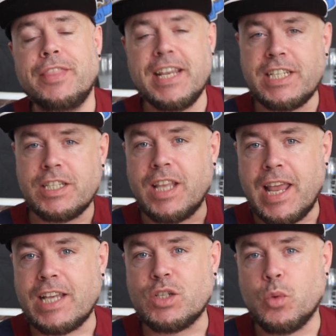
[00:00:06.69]
This is The
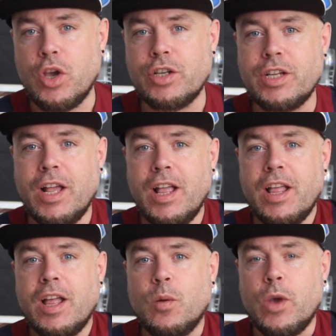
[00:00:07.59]
Last Word,
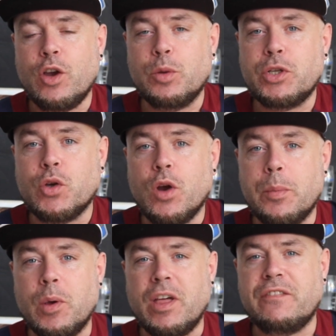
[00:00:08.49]
and we're going to be talking
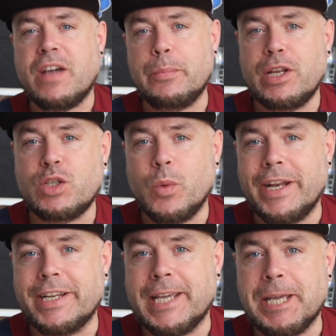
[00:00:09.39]
about that fabulous
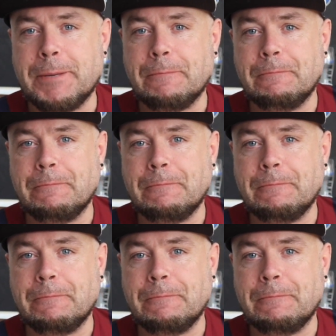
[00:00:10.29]
winter day.